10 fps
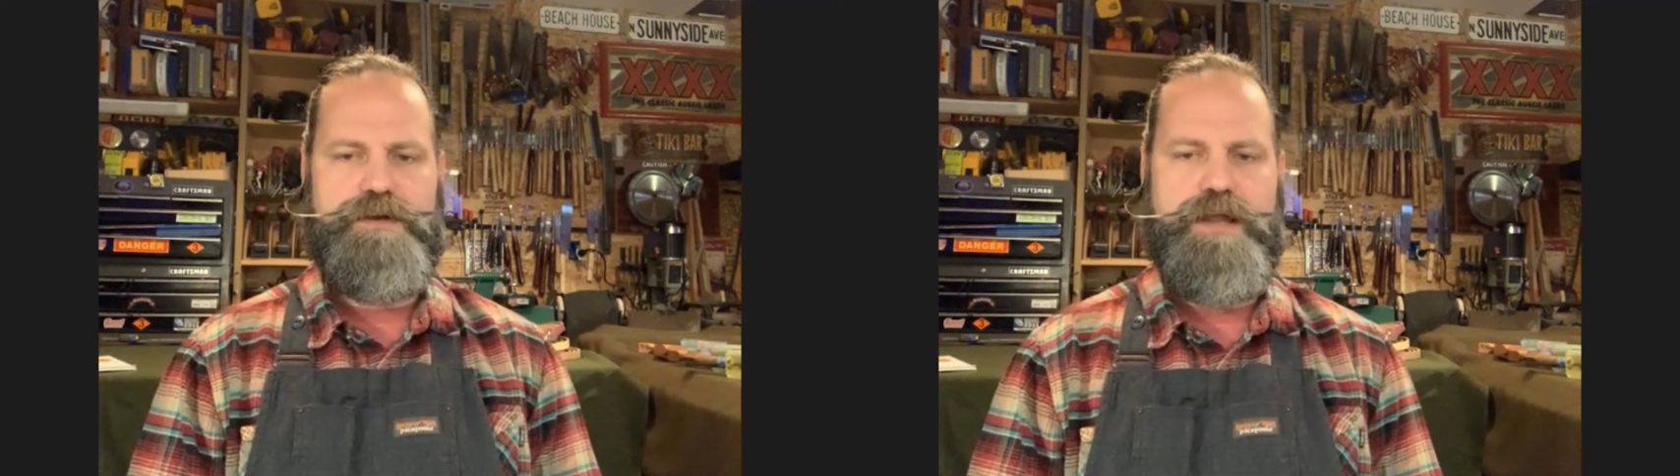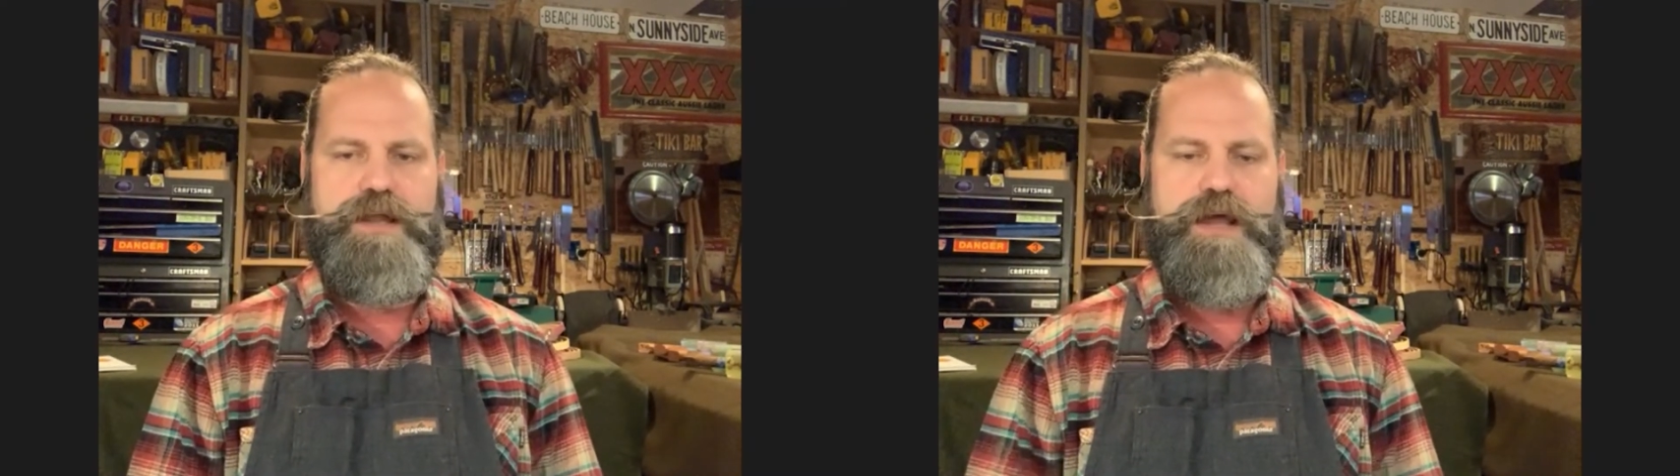
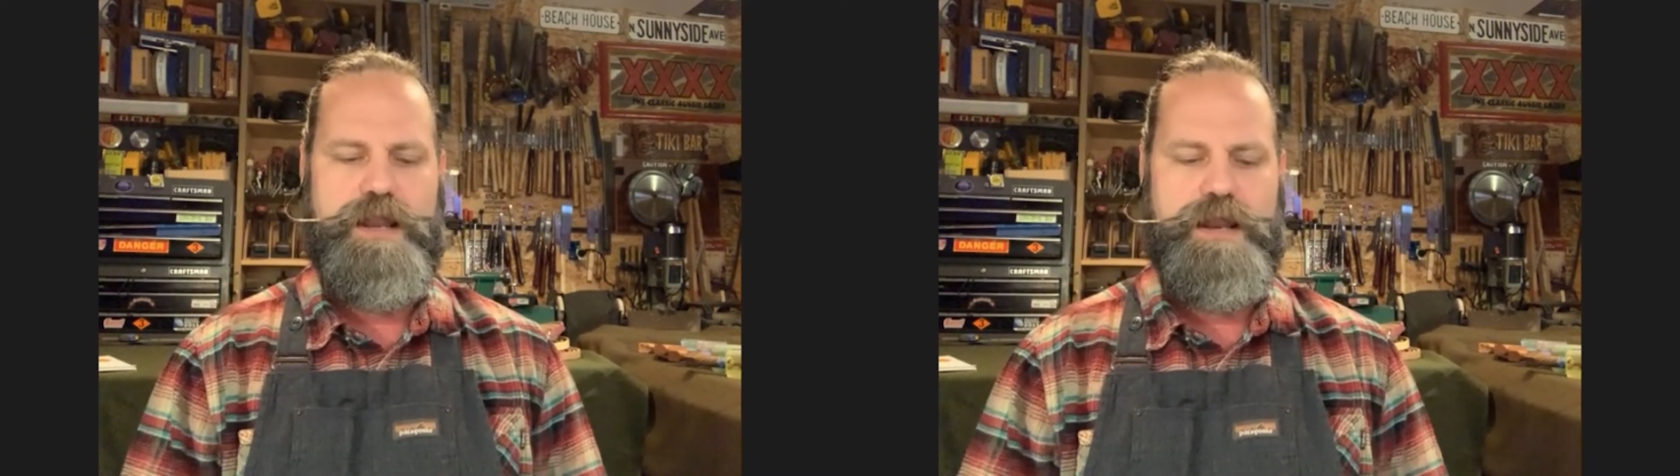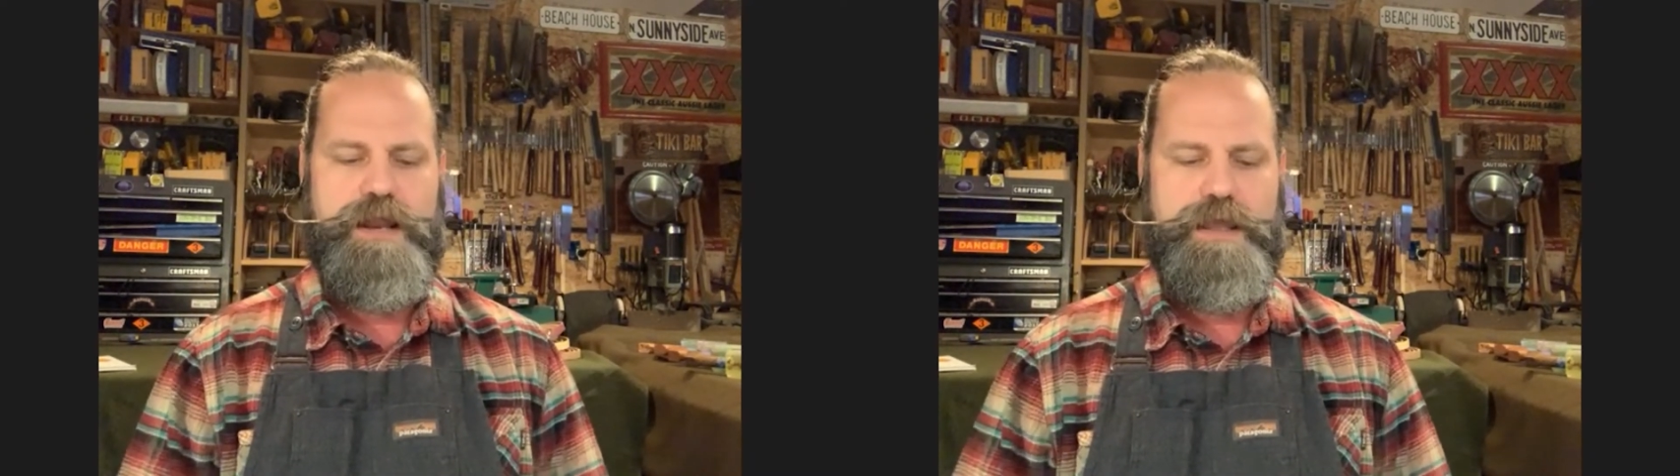do
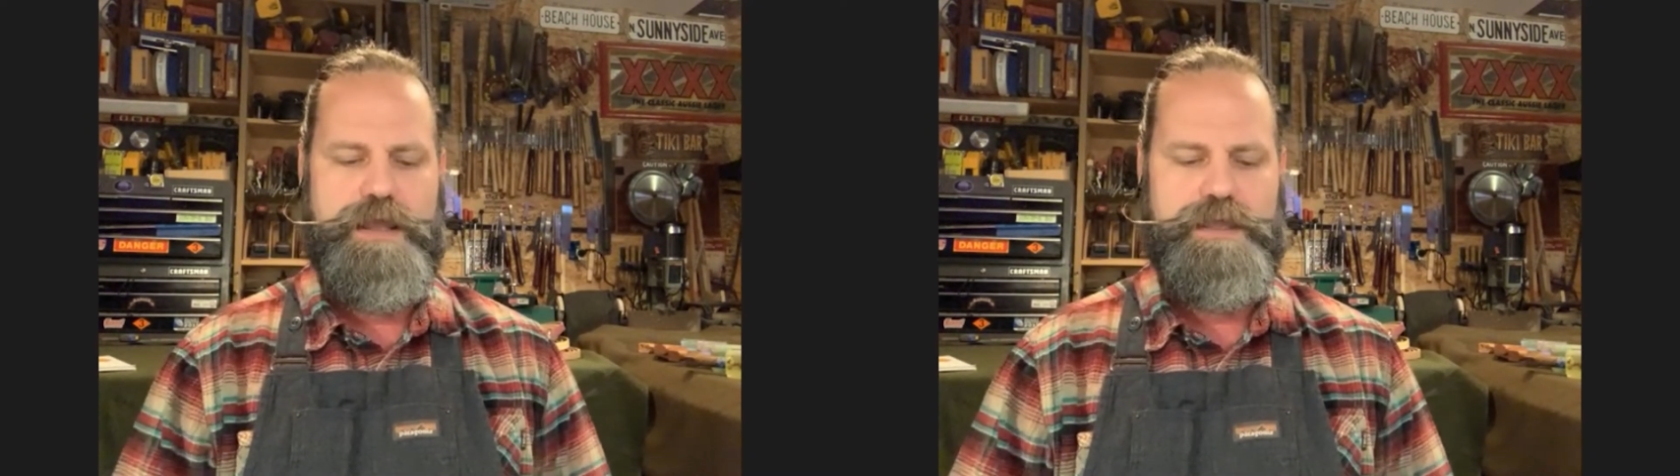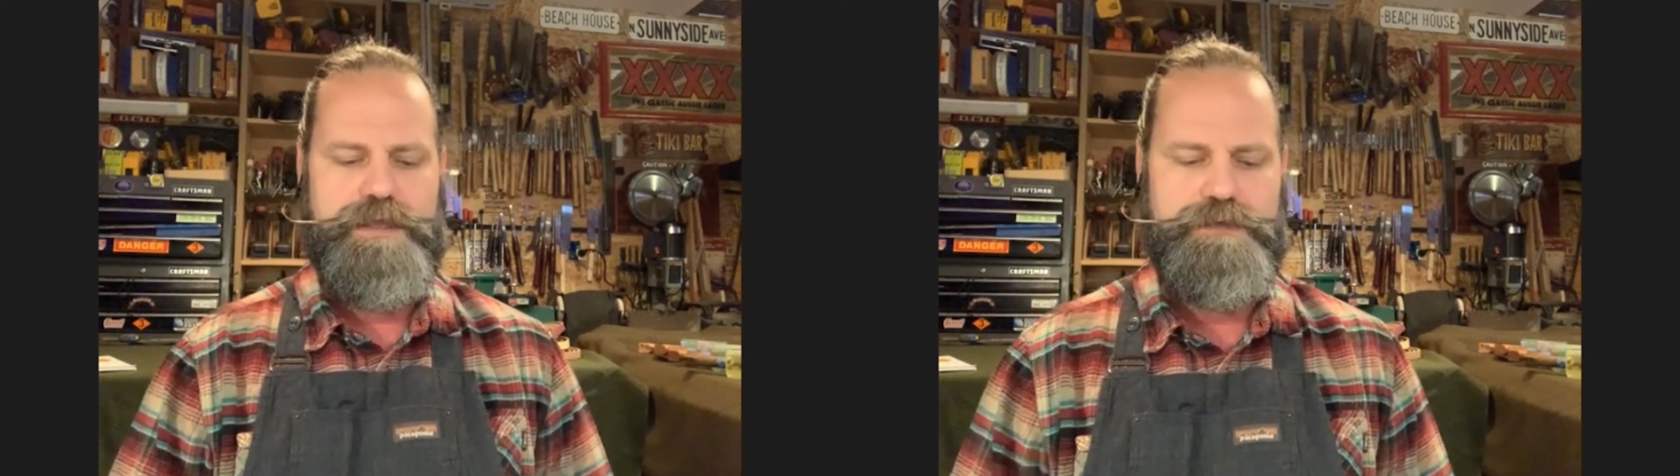
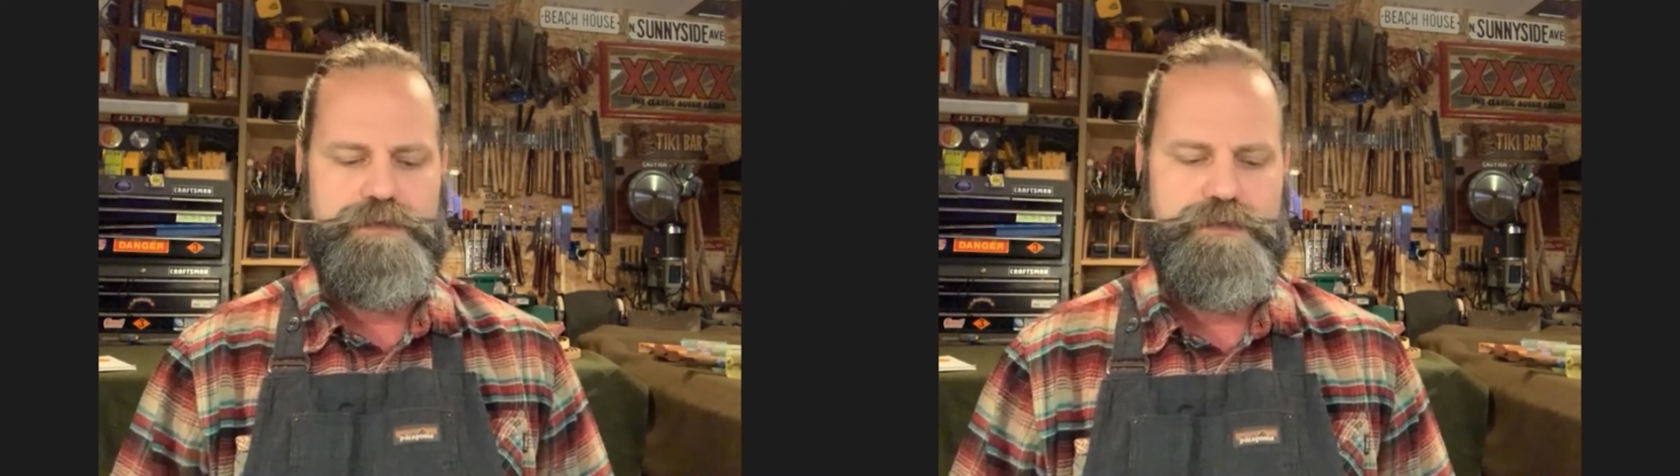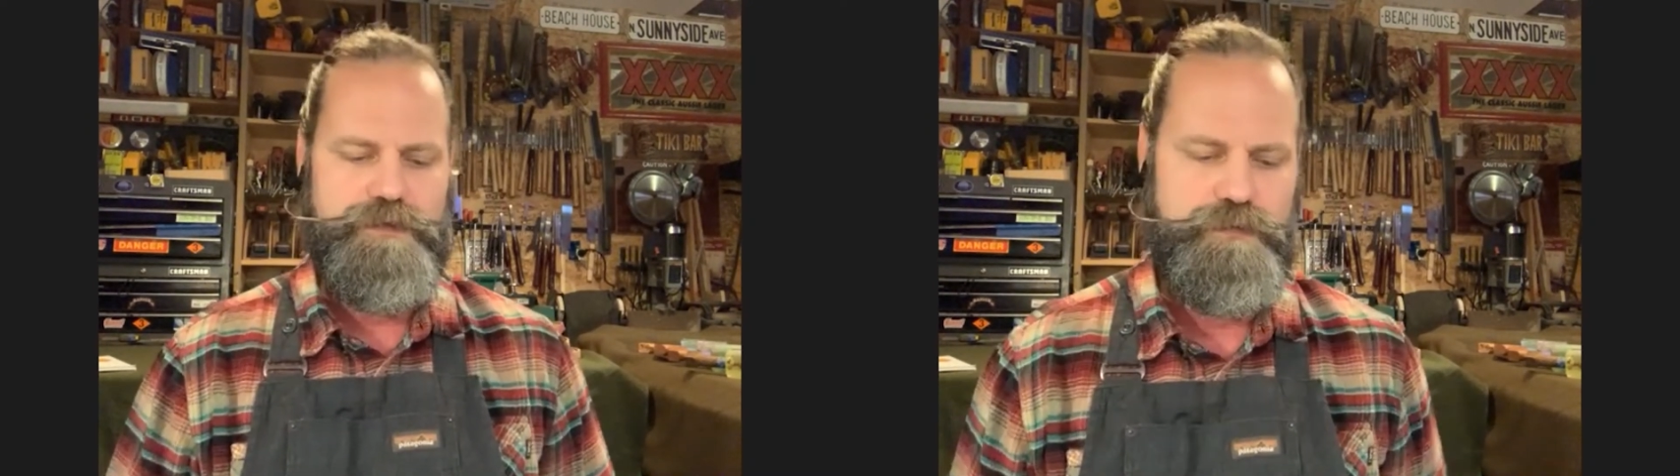
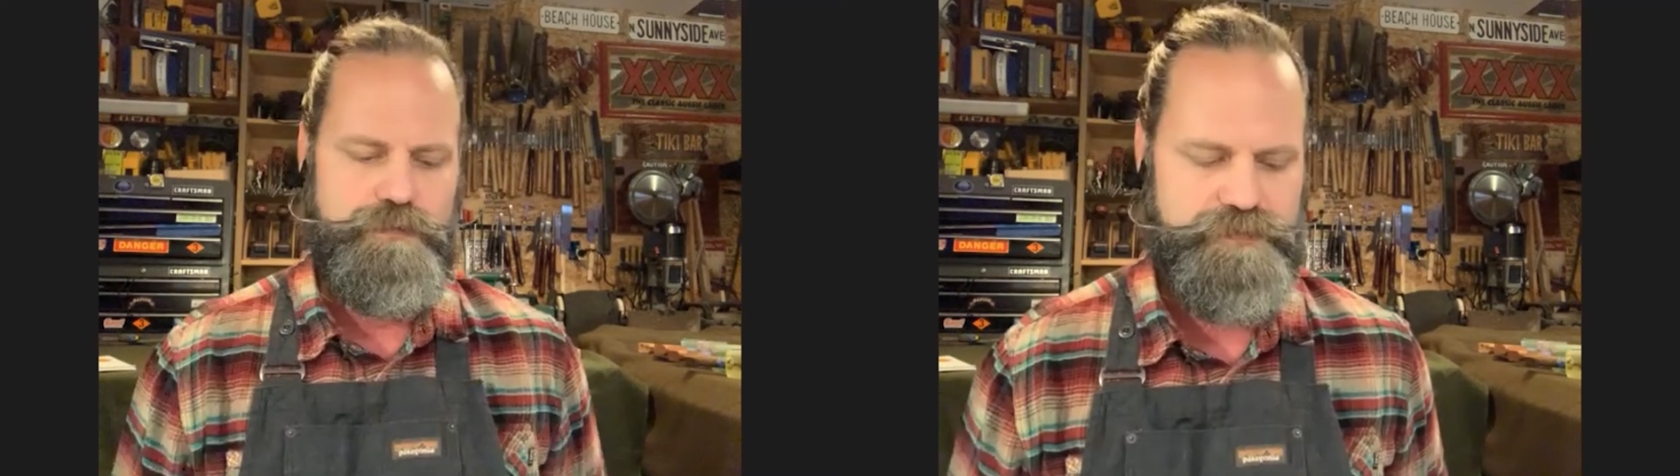my art.